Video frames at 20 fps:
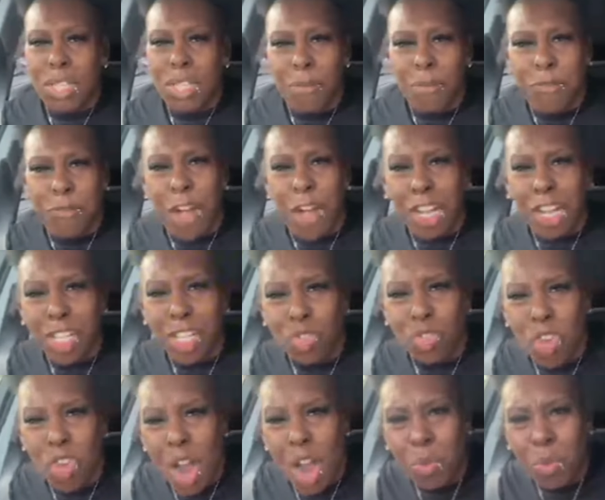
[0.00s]
The fuck is
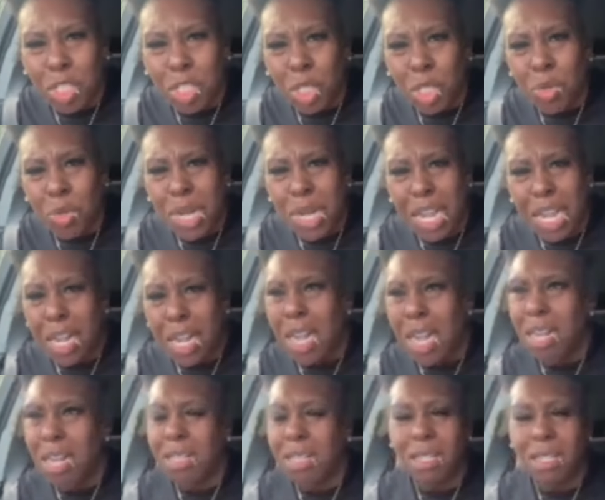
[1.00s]
wrong with you,
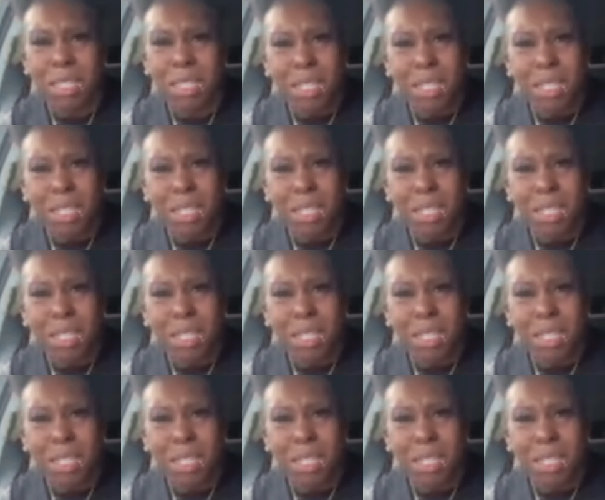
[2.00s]
nigga?